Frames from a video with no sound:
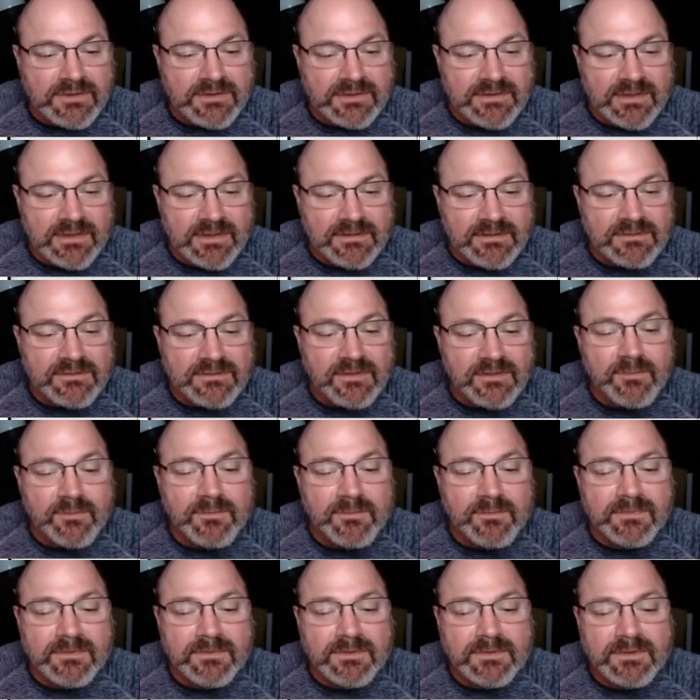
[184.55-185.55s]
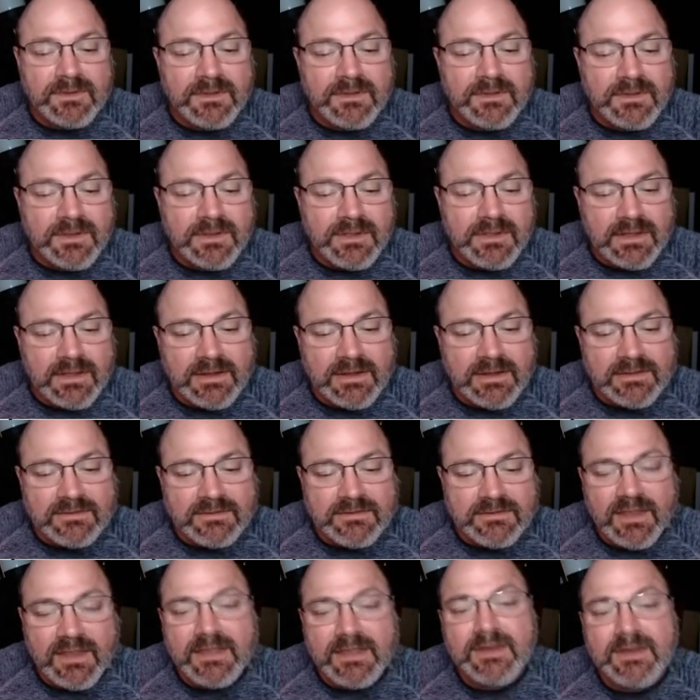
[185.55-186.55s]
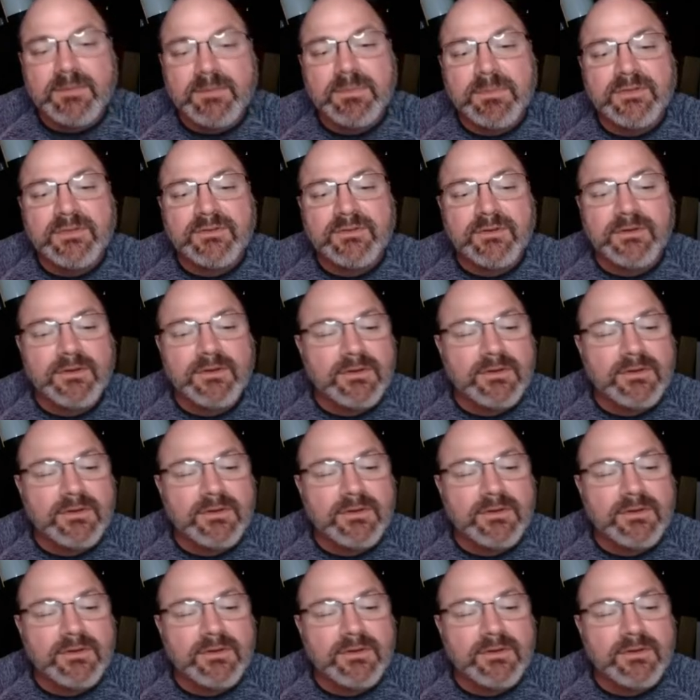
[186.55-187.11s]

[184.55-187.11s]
telescope, and it's taken a picture.